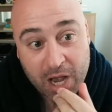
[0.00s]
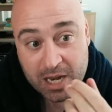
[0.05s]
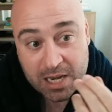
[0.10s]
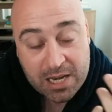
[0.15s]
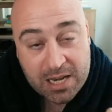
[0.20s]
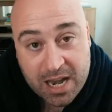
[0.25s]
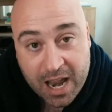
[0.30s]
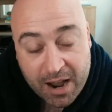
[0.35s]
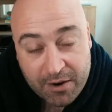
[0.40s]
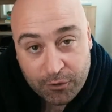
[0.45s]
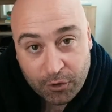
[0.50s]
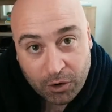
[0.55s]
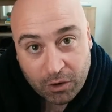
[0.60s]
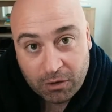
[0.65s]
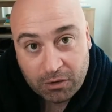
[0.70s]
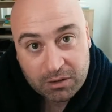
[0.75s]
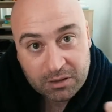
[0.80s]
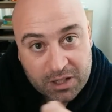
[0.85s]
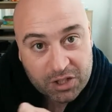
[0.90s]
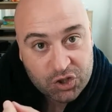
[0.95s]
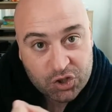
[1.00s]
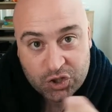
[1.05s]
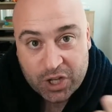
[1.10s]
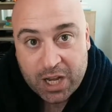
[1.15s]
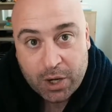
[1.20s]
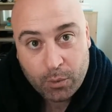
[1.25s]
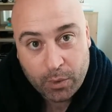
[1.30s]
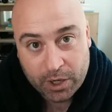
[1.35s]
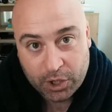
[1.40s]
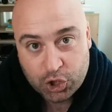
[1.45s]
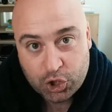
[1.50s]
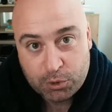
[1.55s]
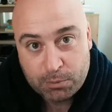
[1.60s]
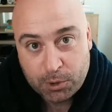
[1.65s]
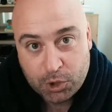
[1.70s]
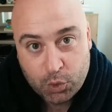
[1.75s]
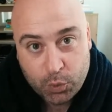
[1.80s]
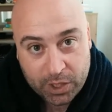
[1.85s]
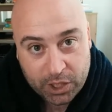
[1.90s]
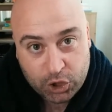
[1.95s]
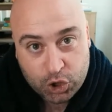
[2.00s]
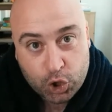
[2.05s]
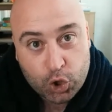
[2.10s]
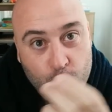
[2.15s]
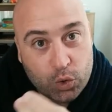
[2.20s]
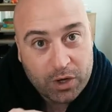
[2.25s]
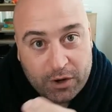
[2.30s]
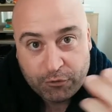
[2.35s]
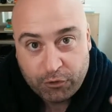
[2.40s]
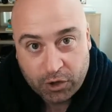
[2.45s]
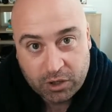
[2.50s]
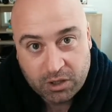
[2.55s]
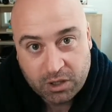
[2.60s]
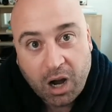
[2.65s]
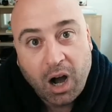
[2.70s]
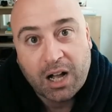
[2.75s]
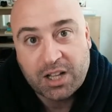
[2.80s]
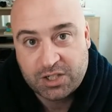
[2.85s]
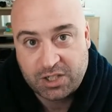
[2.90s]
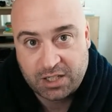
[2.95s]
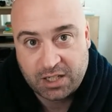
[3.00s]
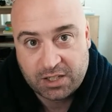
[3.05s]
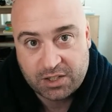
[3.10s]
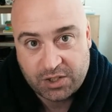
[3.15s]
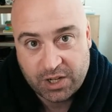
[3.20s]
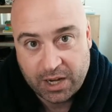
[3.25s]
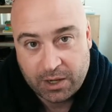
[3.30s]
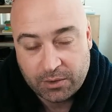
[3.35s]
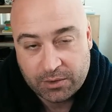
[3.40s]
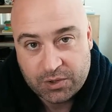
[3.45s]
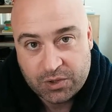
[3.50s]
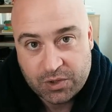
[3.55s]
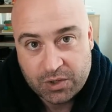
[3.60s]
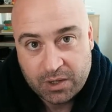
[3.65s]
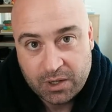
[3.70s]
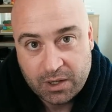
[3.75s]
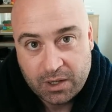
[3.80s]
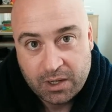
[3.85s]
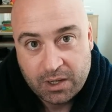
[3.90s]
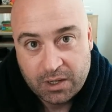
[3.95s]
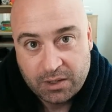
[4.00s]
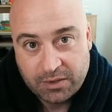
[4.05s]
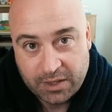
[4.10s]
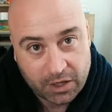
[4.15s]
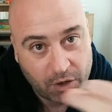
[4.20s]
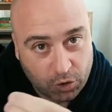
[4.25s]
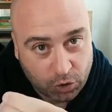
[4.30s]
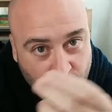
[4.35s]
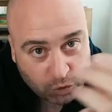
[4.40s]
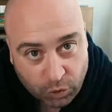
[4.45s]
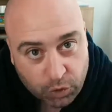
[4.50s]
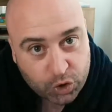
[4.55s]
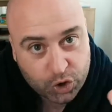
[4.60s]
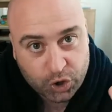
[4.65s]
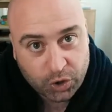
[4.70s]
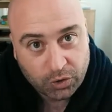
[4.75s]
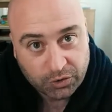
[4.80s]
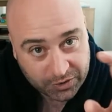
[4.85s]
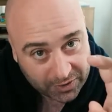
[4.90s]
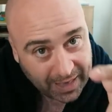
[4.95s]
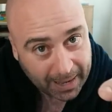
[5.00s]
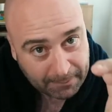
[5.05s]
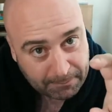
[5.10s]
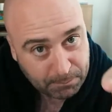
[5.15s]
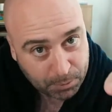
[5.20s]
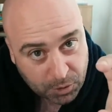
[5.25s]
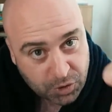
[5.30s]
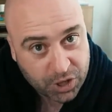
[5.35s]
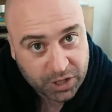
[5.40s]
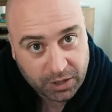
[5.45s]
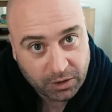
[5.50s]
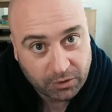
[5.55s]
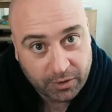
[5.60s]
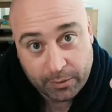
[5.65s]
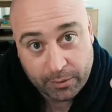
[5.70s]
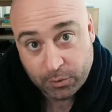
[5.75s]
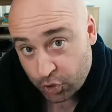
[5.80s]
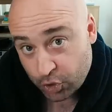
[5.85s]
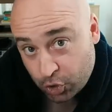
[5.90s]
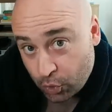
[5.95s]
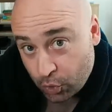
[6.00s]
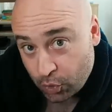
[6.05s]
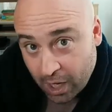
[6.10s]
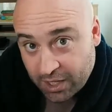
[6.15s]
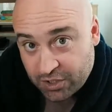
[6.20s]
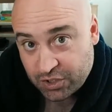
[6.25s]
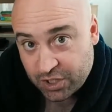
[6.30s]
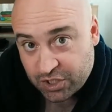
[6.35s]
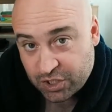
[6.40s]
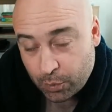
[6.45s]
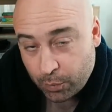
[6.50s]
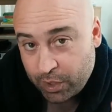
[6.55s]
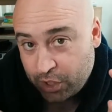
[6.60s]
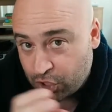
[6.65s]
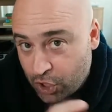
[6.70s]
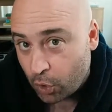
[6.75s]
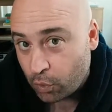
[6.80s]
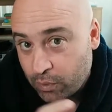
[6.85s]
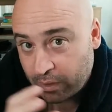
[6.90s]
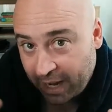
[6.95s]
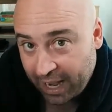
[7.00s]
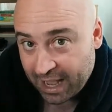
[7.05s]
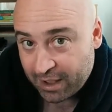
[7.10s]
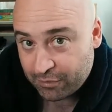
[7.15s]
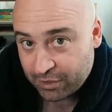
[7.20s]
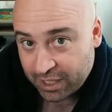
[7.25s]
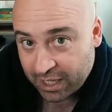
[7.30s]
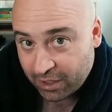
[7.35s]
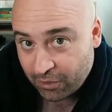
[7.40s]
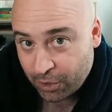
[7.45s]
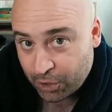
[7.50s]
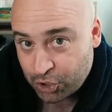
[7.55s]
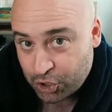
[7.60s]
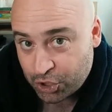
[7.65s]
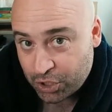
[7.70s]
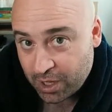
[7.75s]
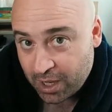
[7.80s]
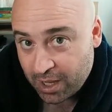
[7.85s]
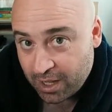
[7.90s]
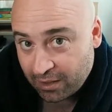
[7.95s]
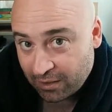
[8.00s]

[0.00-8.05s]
Never distinguish between two different consonant sounds. that are crucial to that particular language, or two consonants that we don't have in English.